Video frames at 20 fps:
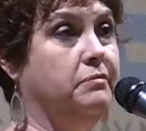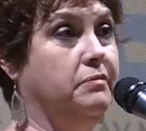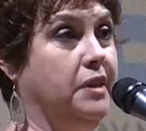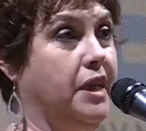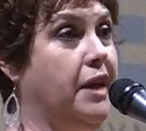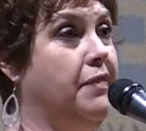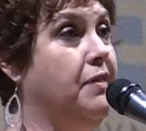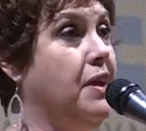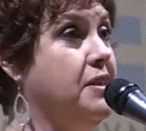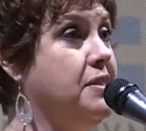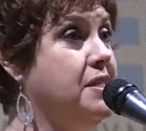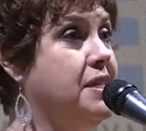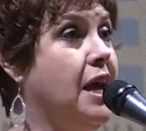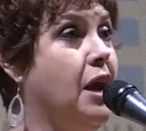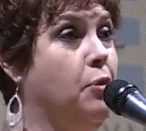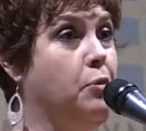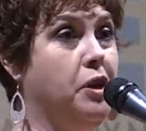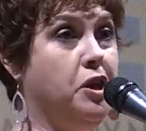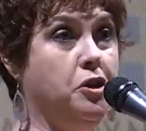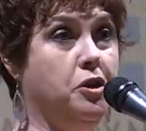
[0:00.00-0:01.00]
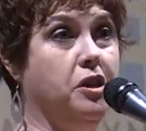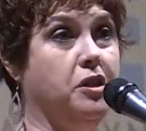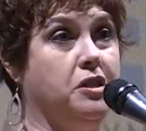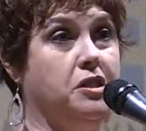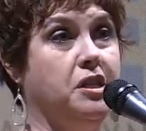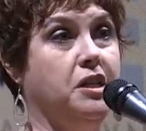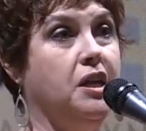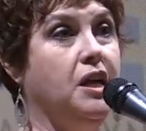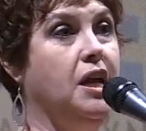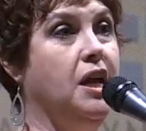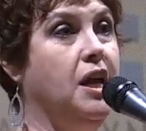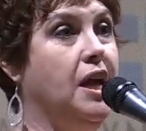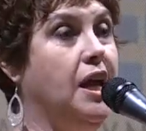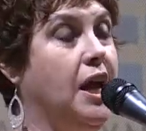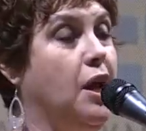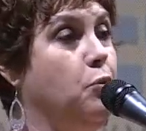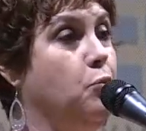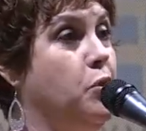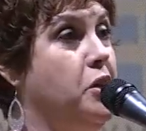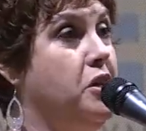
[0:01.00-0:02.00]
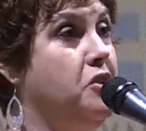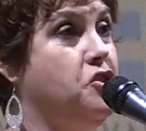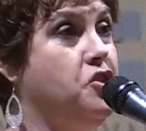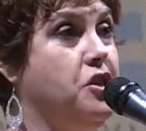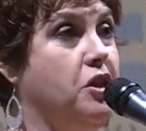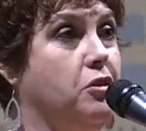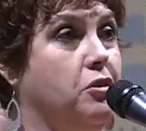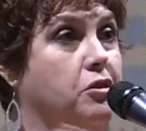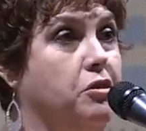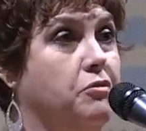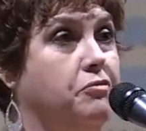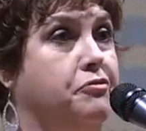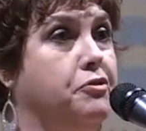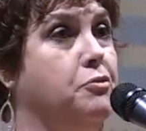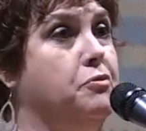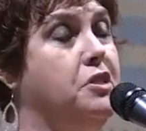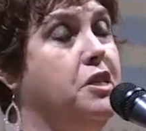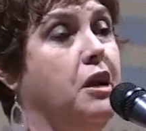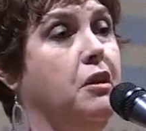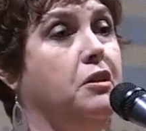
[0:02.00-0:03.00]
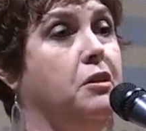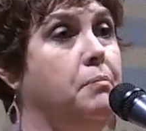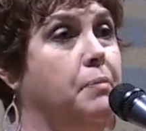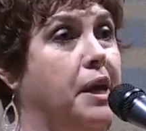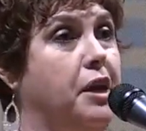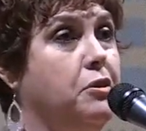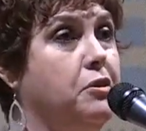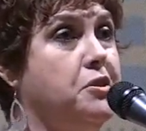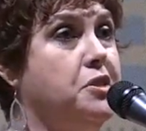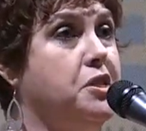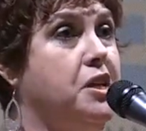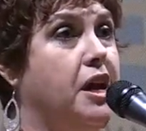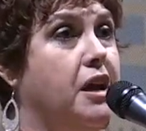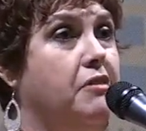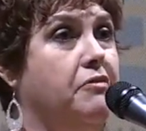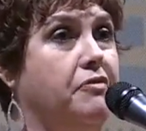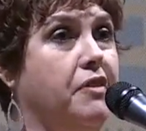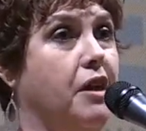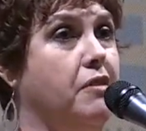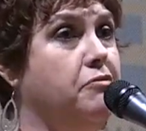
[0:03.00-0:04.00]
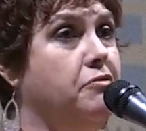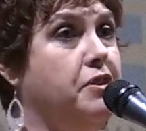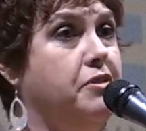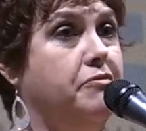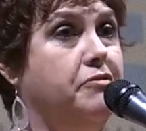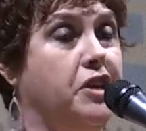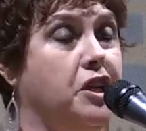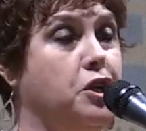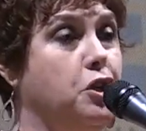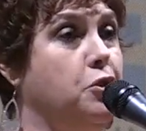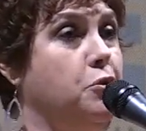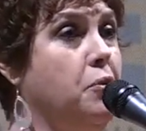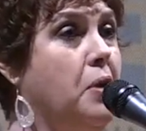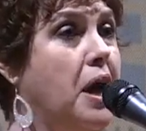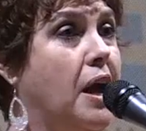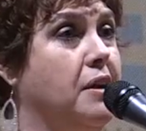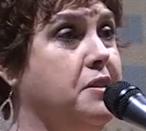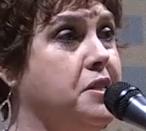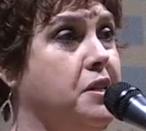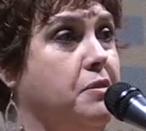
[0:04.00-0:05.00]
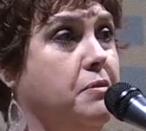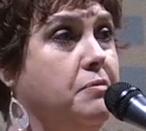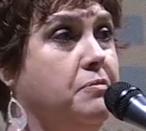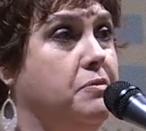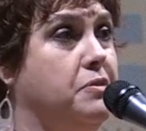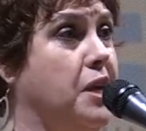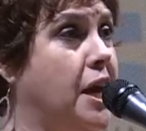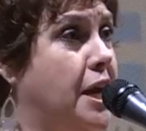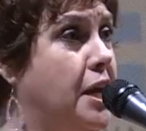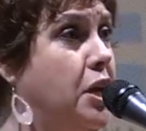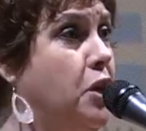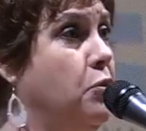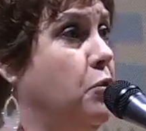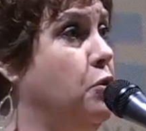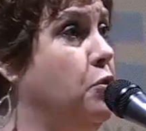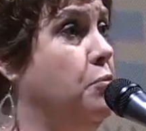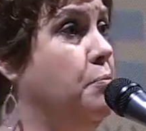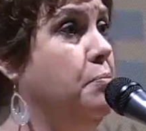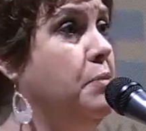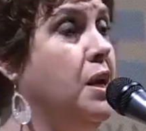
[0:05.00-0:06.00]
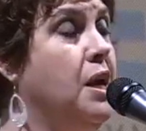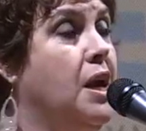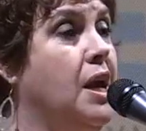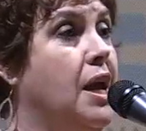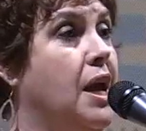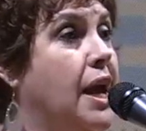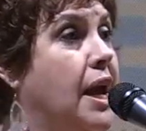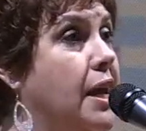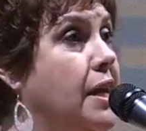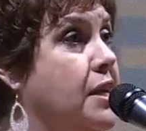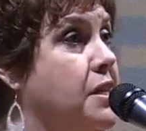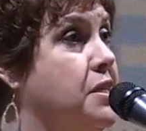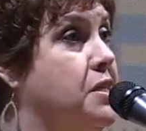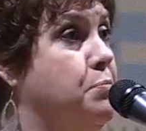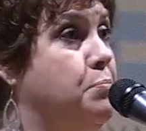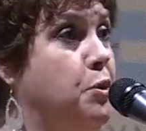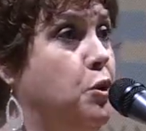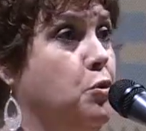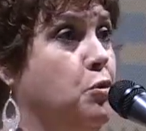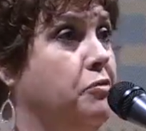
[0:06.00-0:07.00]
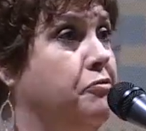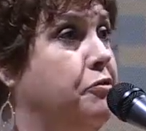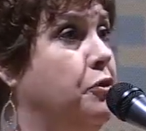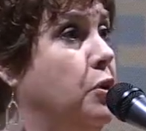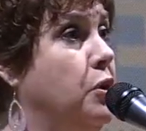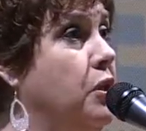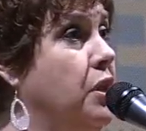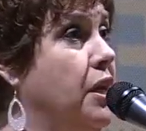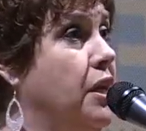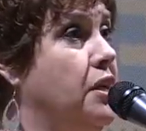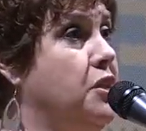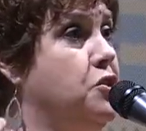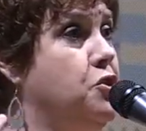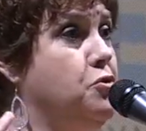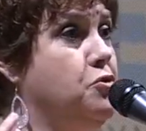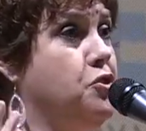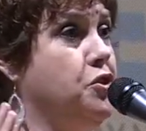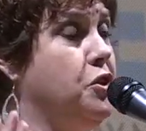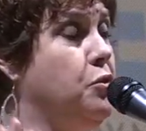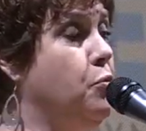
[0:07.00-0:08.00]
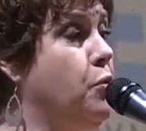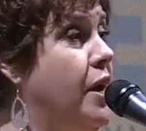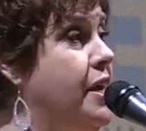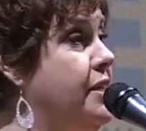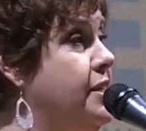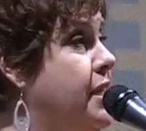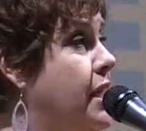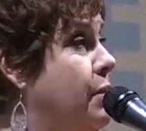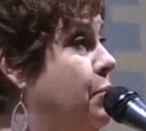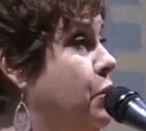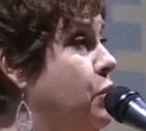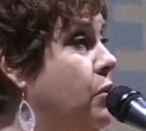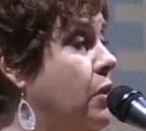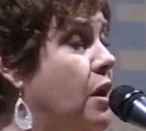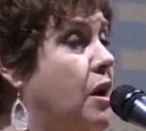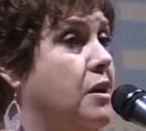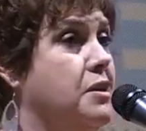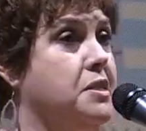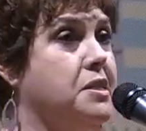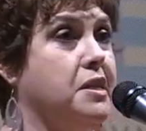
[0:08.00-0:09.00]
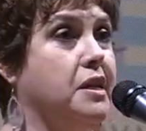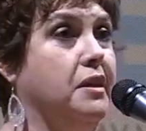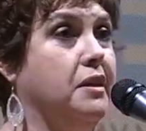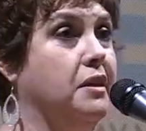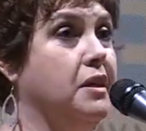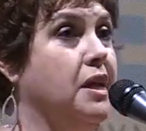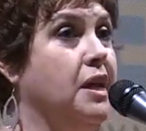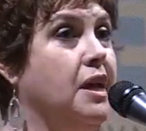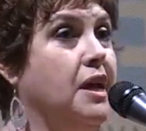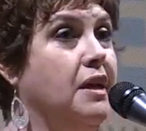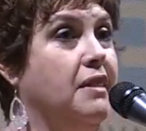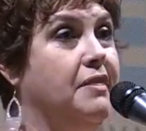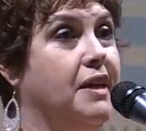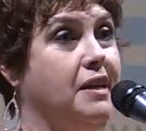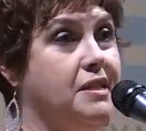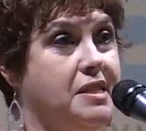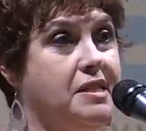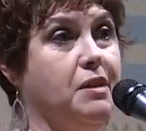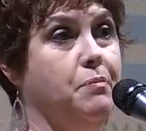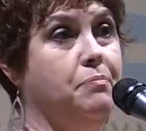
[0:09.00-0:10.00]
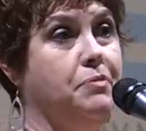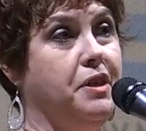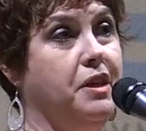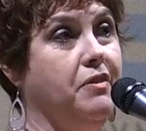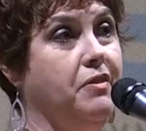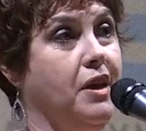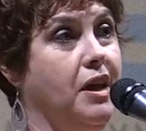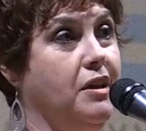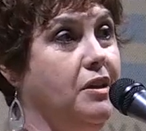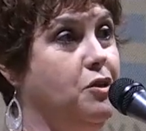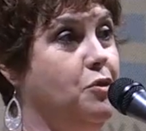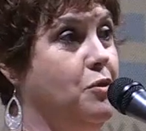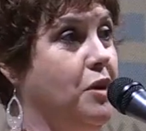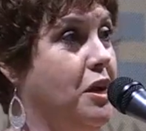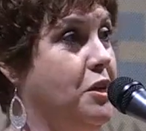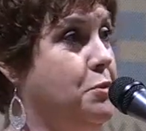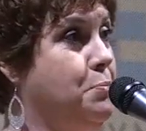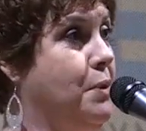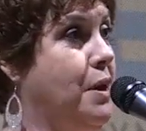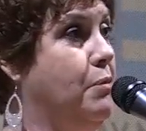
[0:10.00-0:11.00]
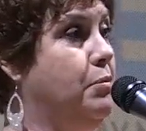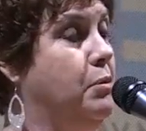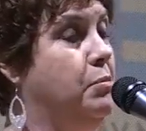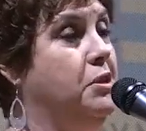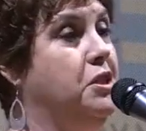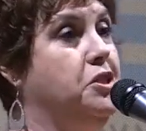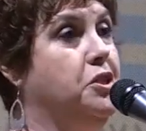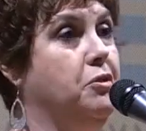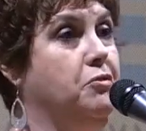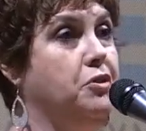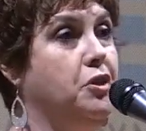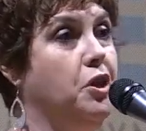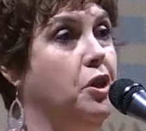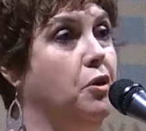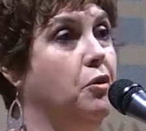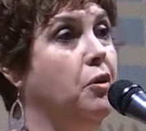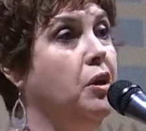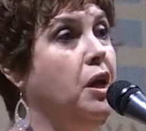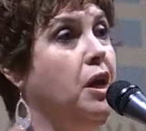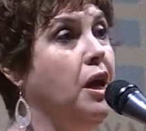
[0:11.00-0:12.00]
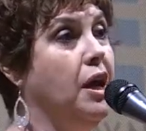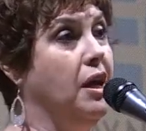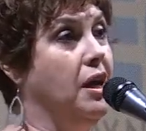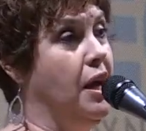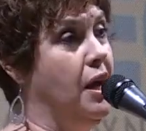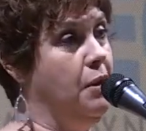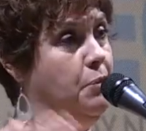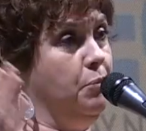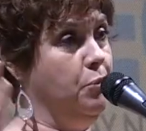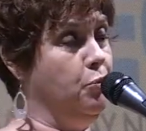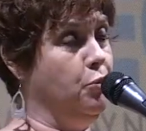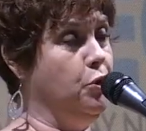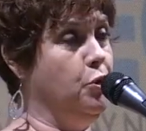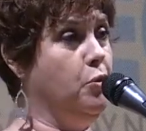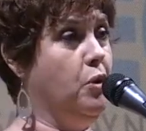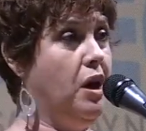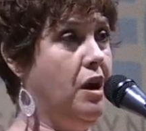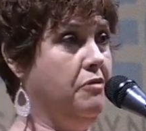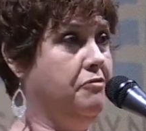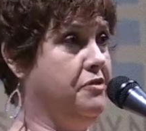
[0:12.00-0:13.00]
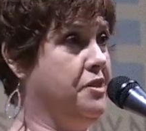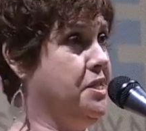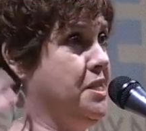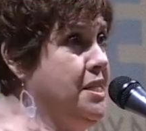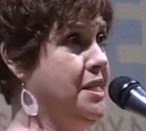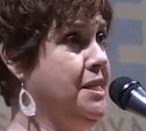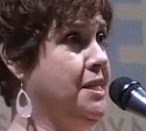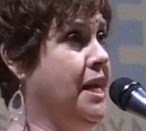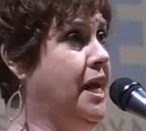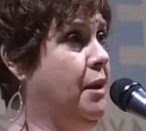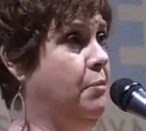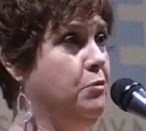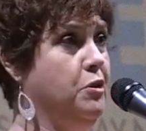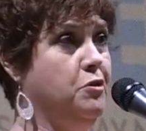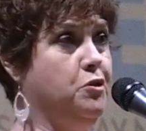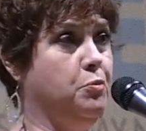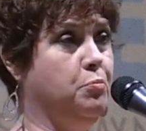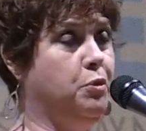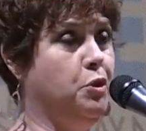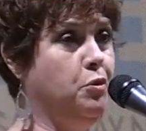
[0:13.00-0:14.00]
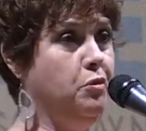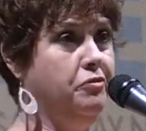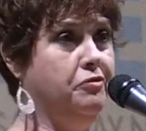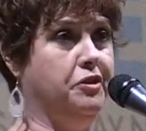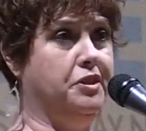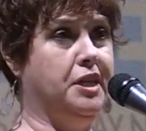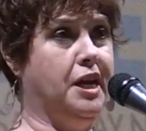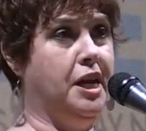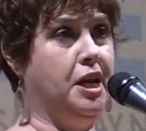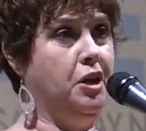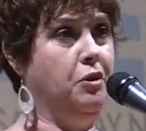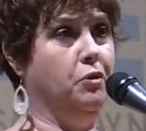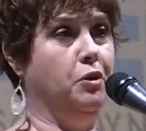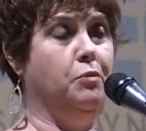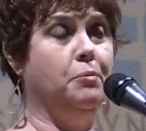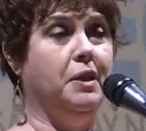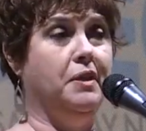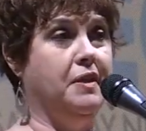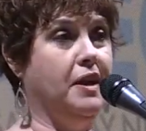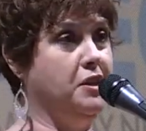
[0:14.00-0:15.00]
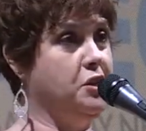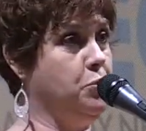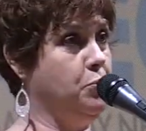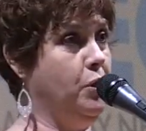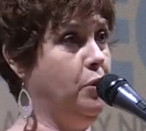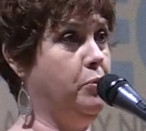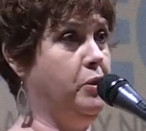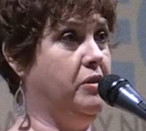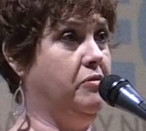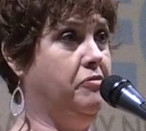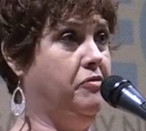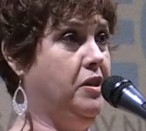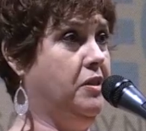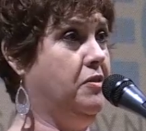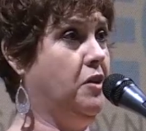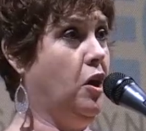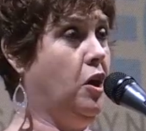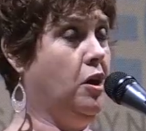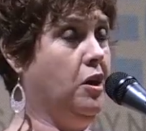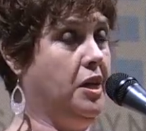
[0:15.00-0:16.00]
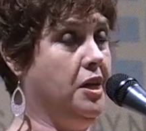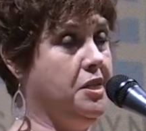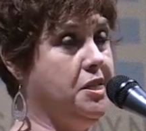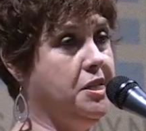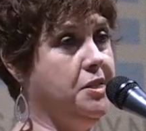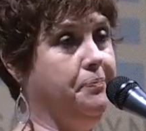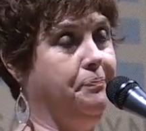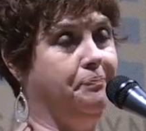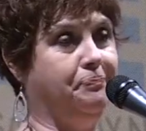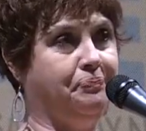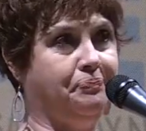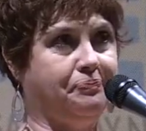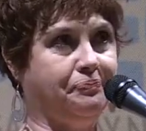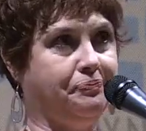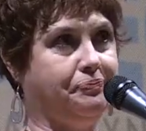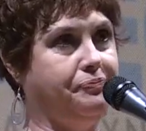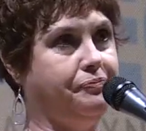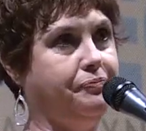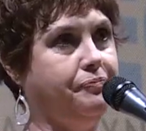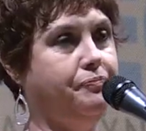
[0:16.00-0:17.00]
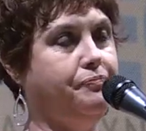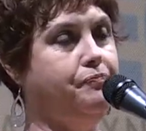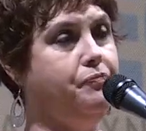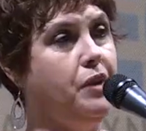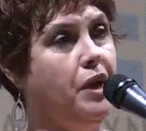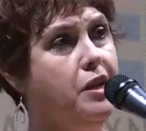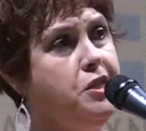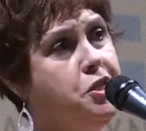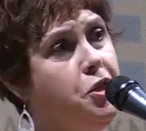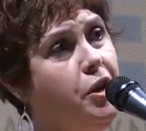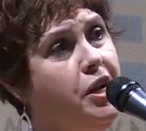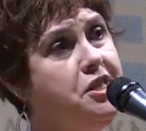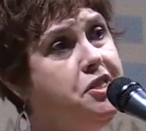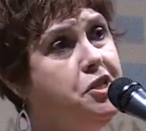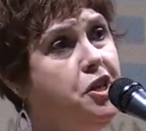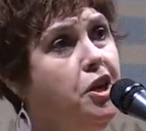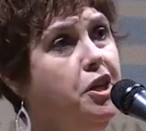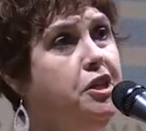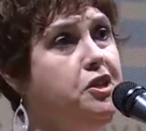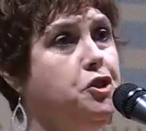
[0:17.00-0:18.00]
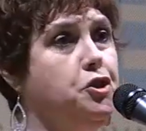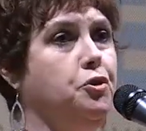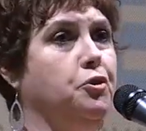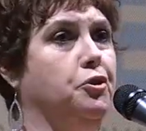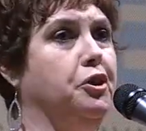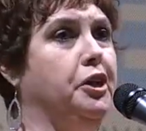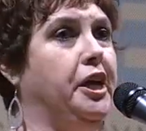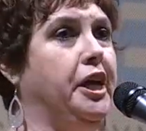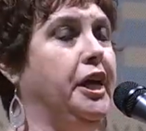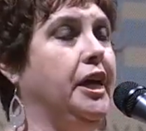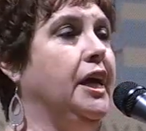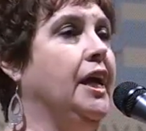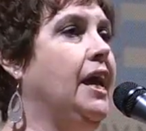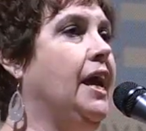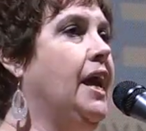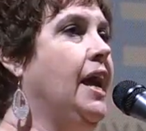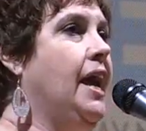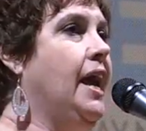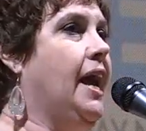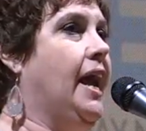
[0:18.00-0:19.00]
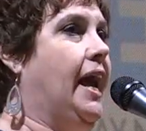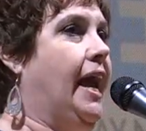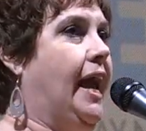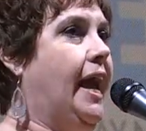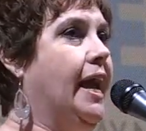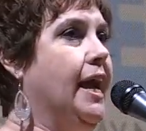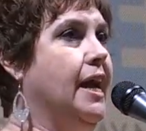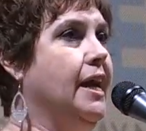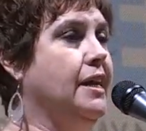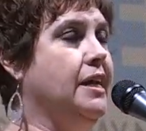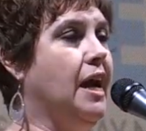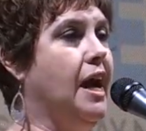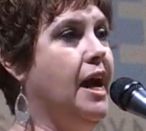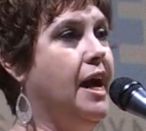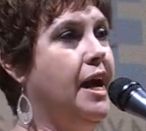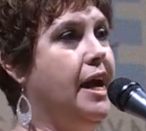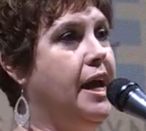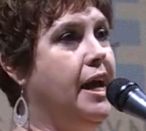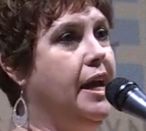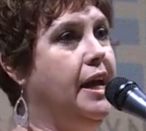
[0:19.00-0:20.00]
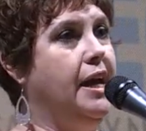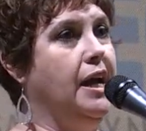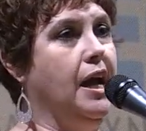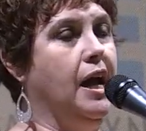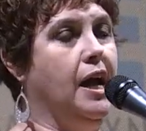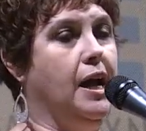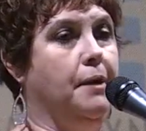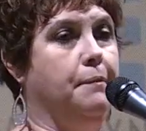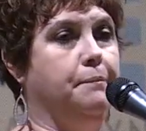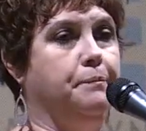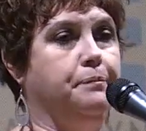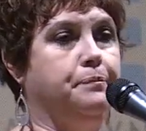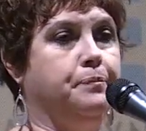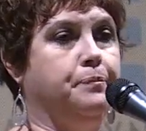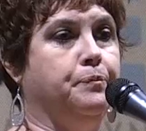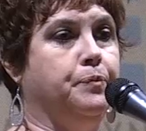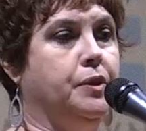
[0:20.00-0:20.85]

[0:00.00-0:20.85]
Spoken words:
And that's how we cooked. And we shuttle the food down to Banker's Life. Every venue has a dining room, and it's beautiful, and it's usually white tablecloths, and that's something that you guys probably don't know. Ruoff is the same. There's a beautiful dining room, and that's where we feed the artists. So I started touring, and I